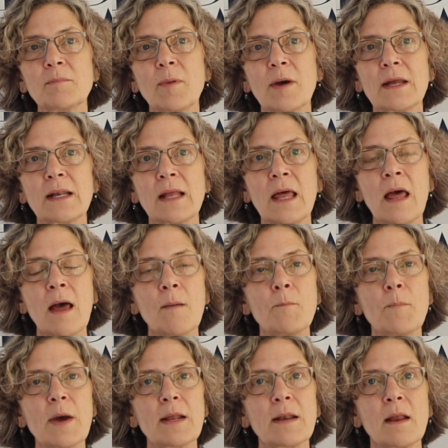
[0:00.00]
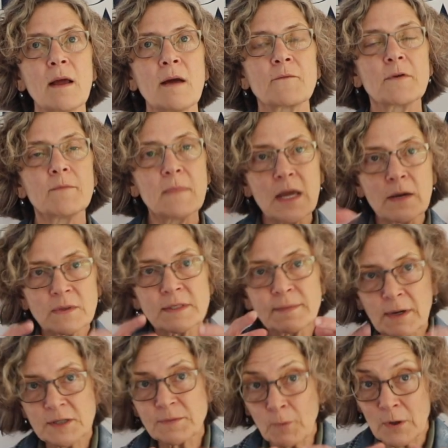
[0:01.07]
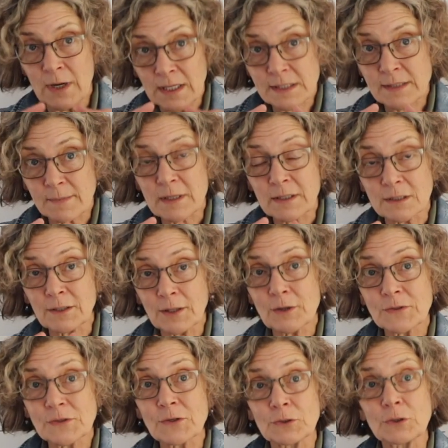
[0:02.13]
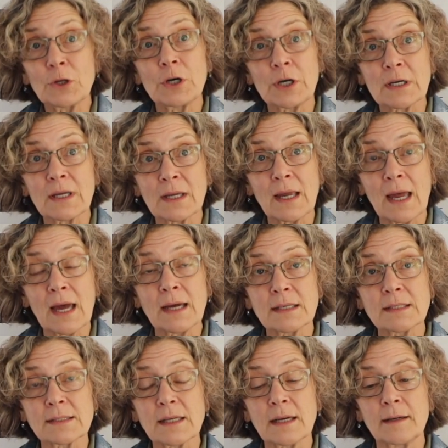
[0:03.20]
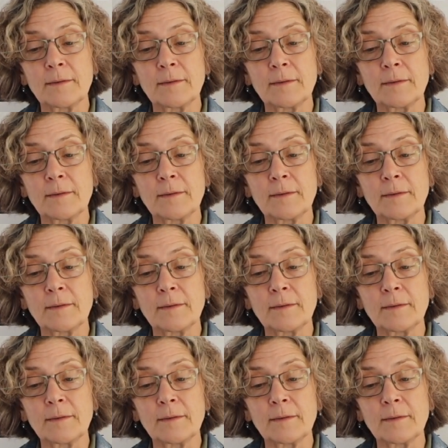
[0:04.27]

But for me, it was a much more intimate, closer look at